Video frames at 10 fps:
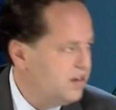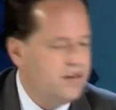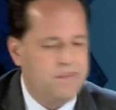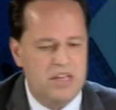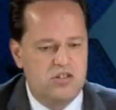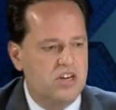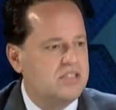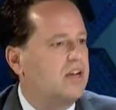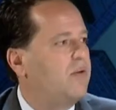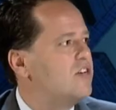It's just a
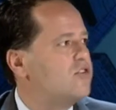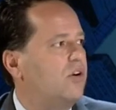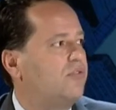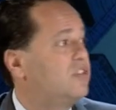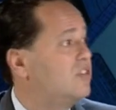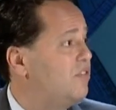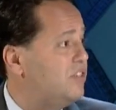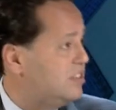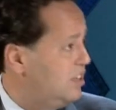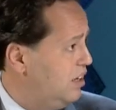question of
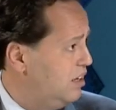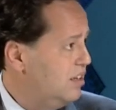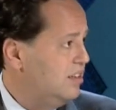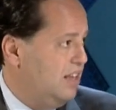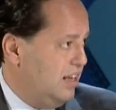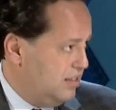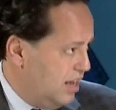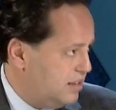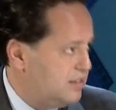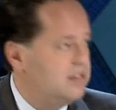servicing that
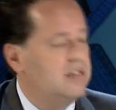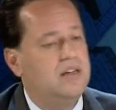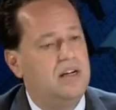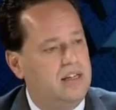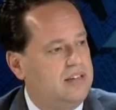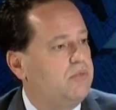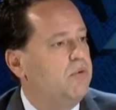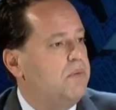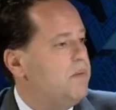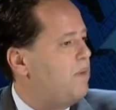debt, and that would
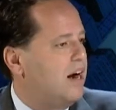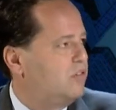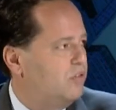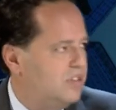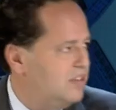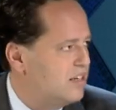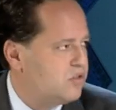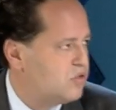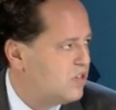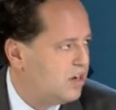be part of the debt
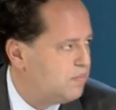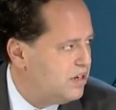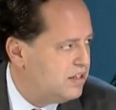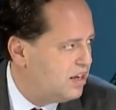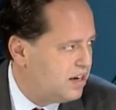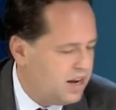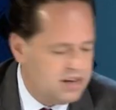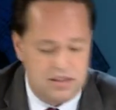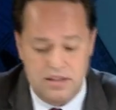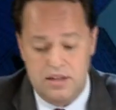sustainability
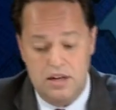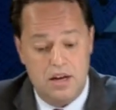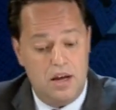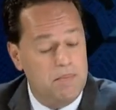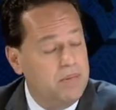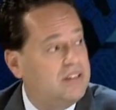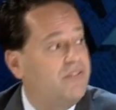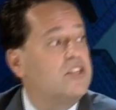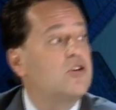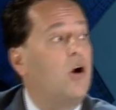analysis. But if
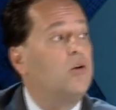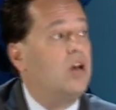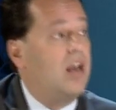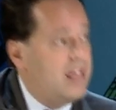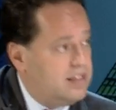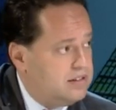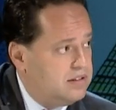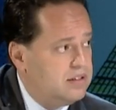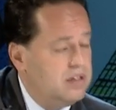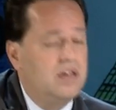it's on
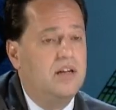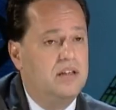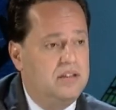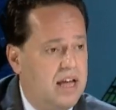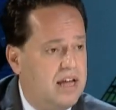lent, then